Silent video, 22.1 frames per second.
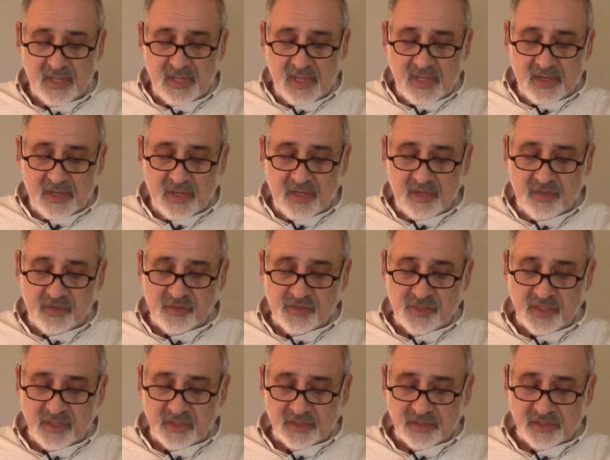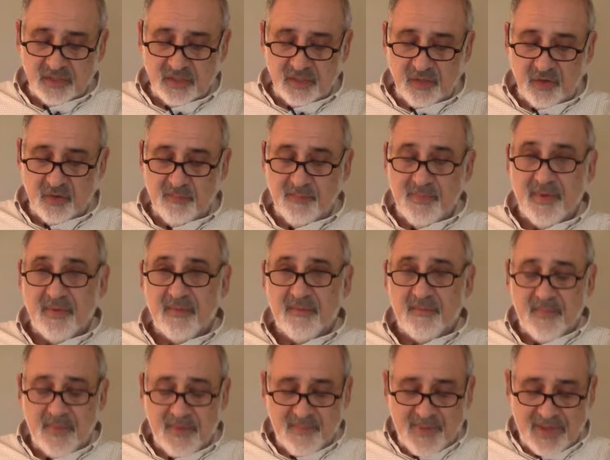Can you tell us a little
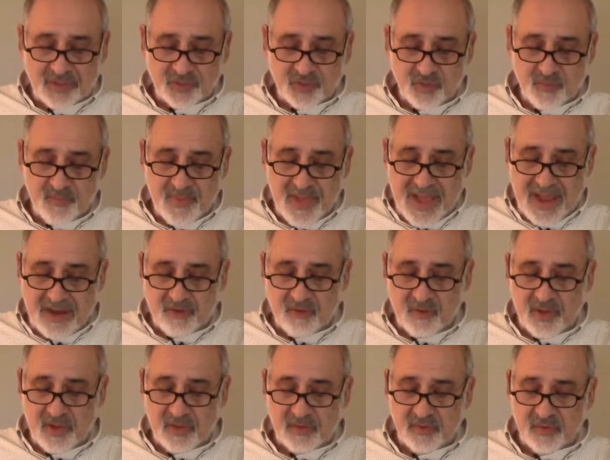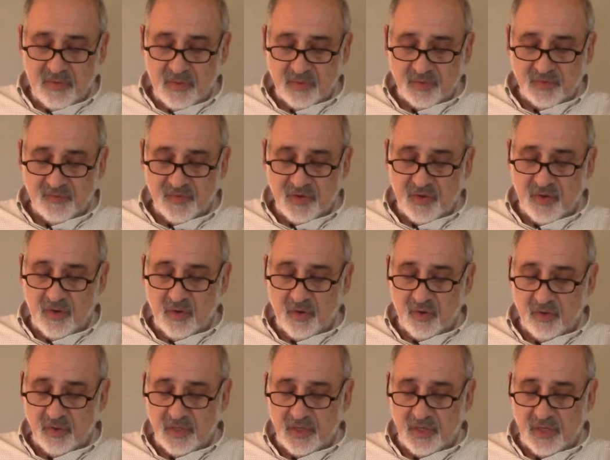bit about your background in those very
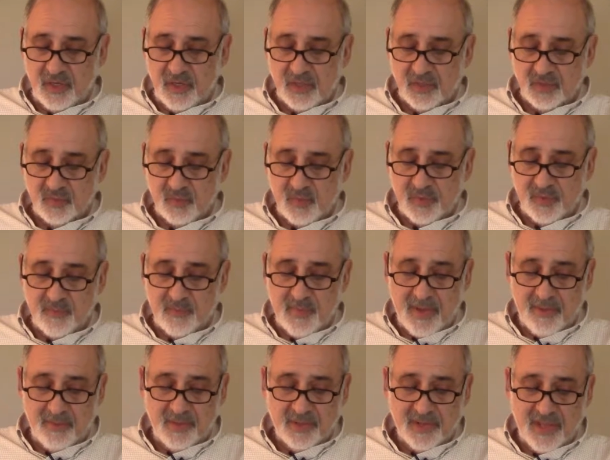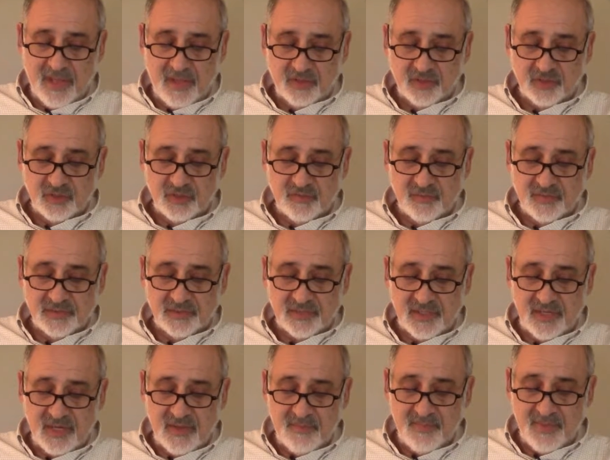early years with the Public Health
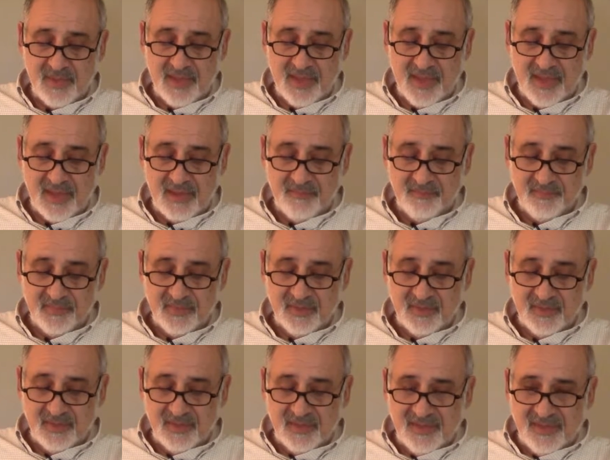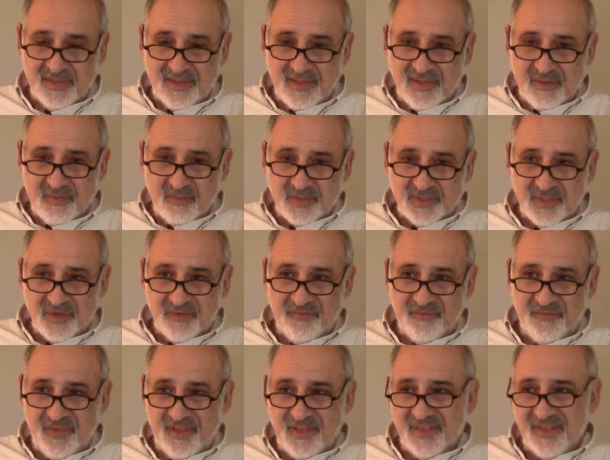Service and EPA? Was there
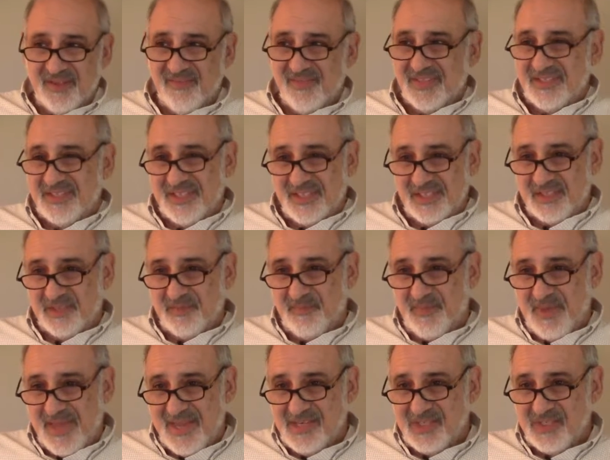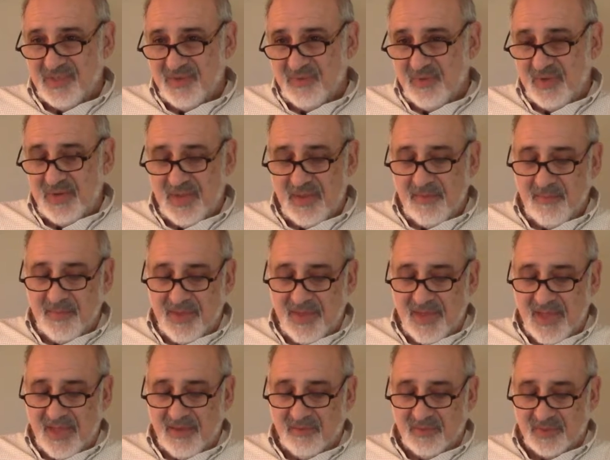a feeling of anticipation when
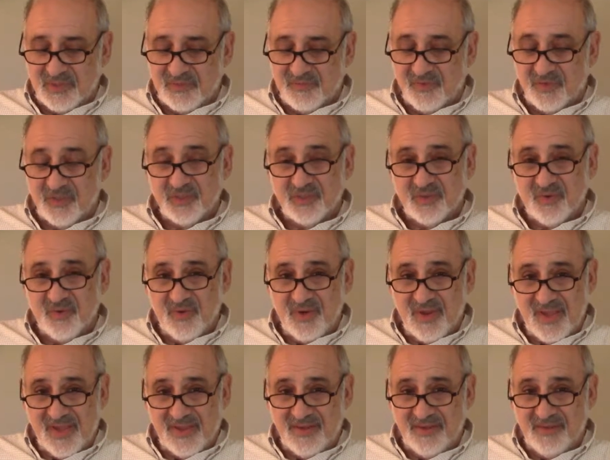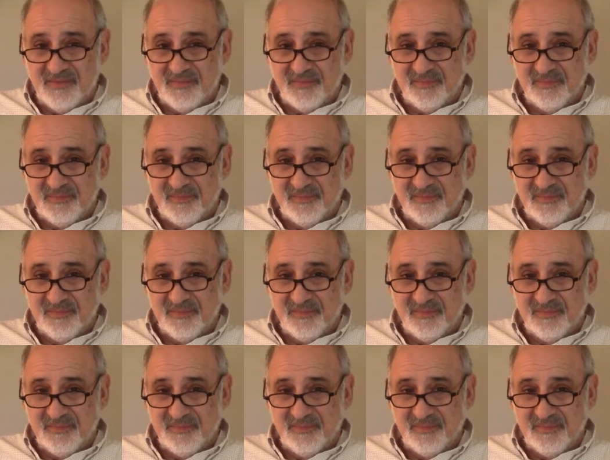EPA was first created?